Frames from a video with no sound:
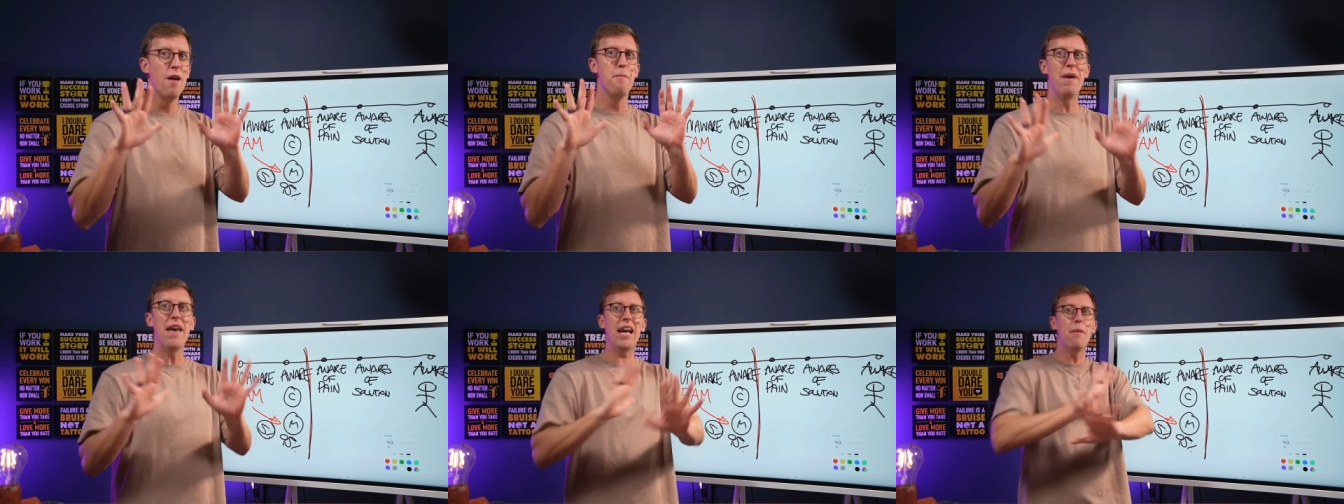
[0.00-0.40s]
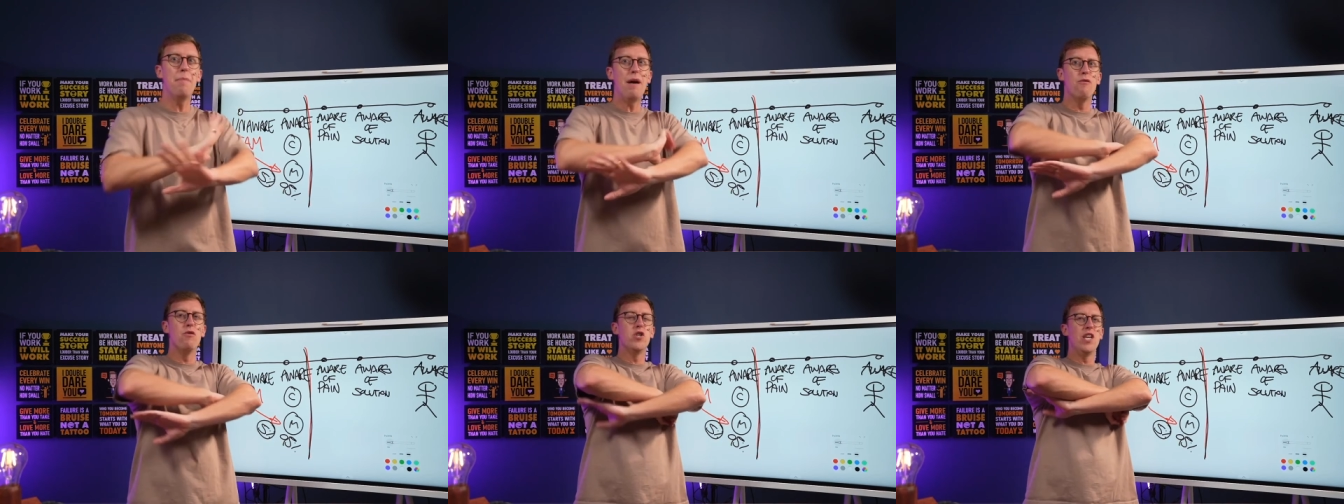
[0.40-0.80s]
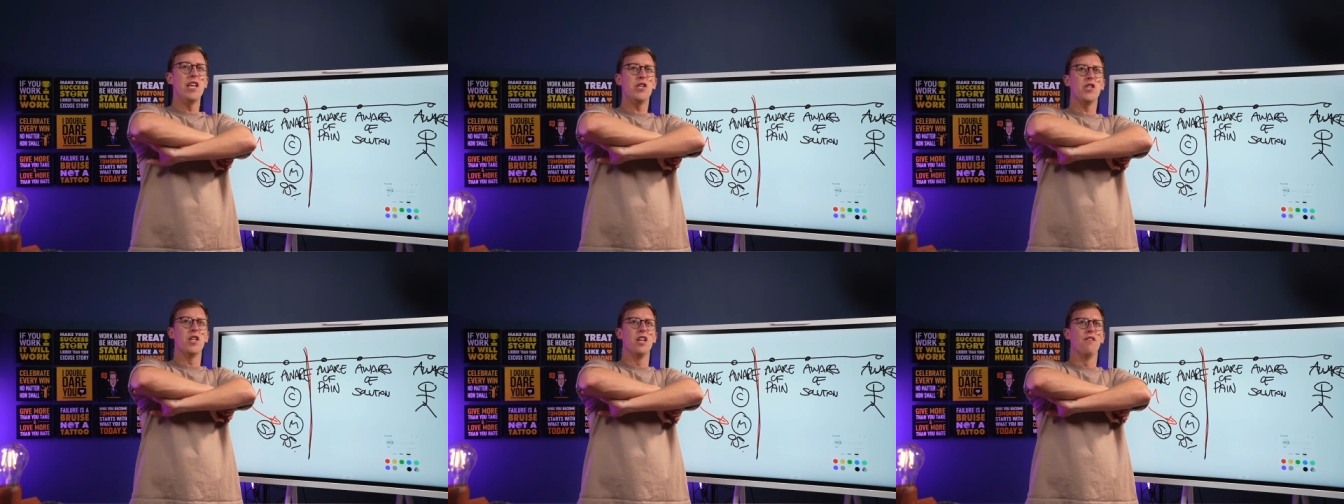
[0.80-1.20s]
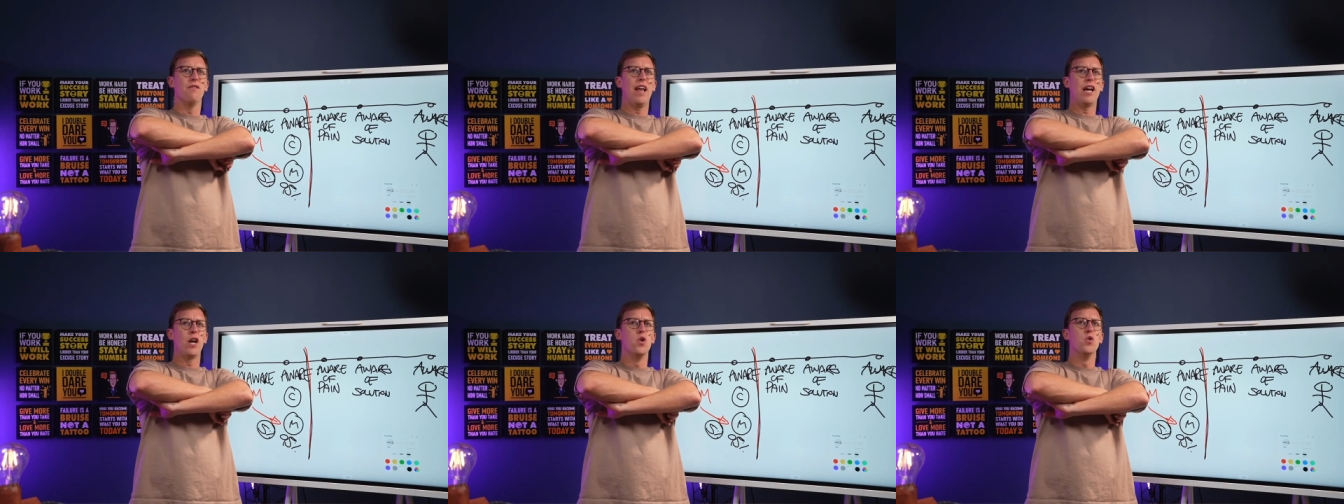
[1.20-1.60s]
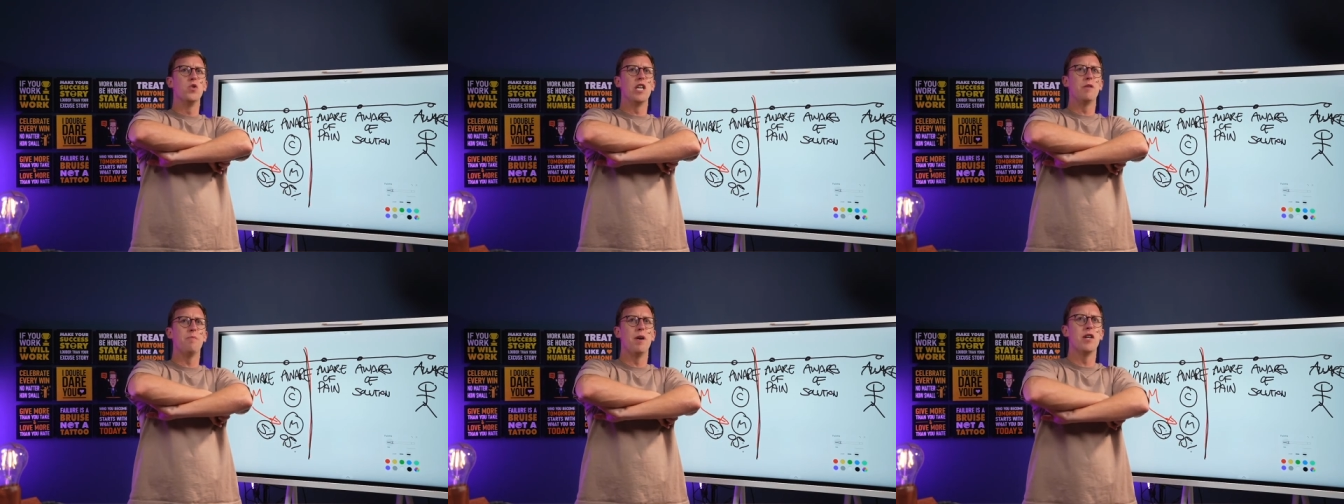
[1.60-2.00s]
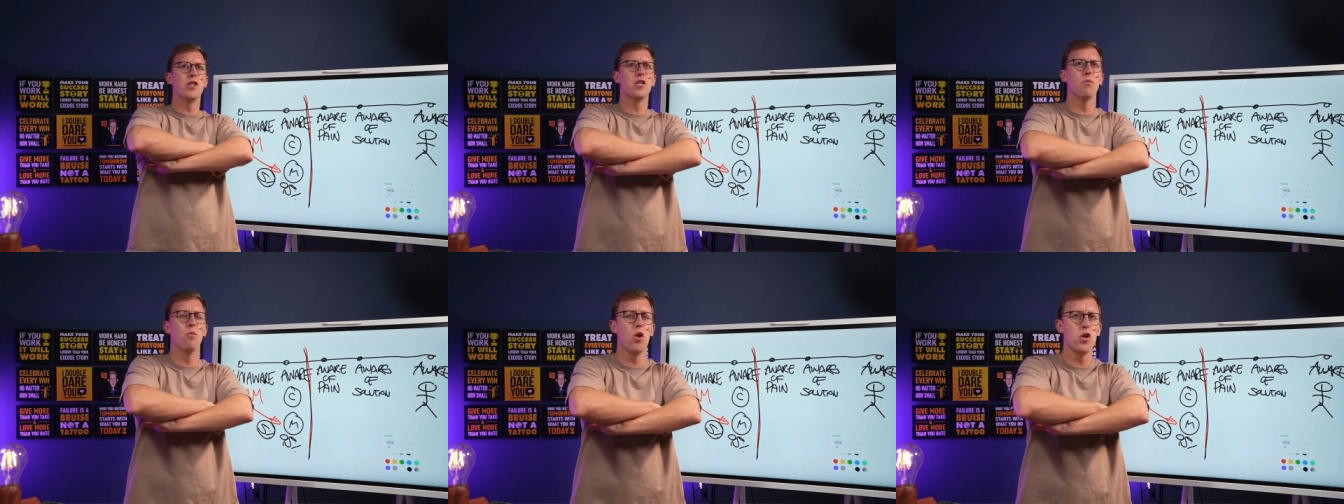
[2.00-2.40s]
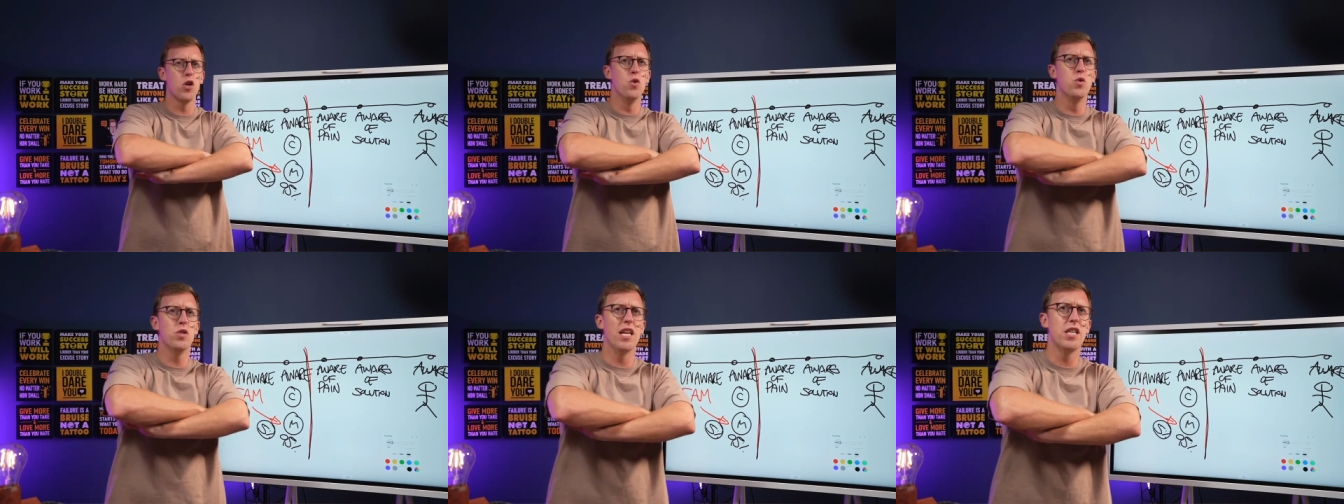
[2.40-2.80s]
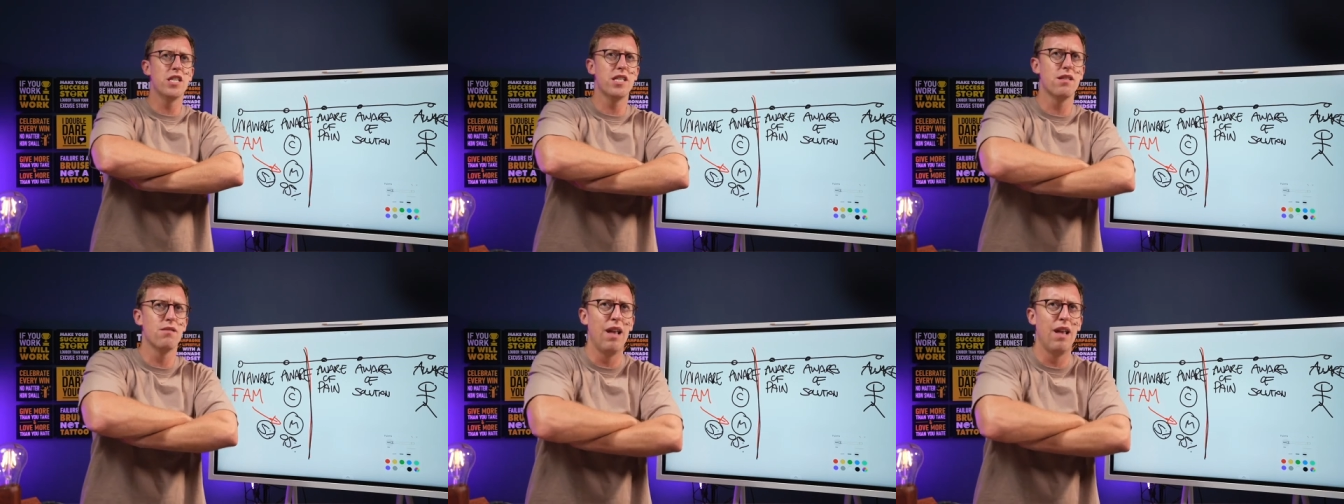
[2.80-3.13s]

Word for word: being a bit resistant of like, who's this person? What, who's this?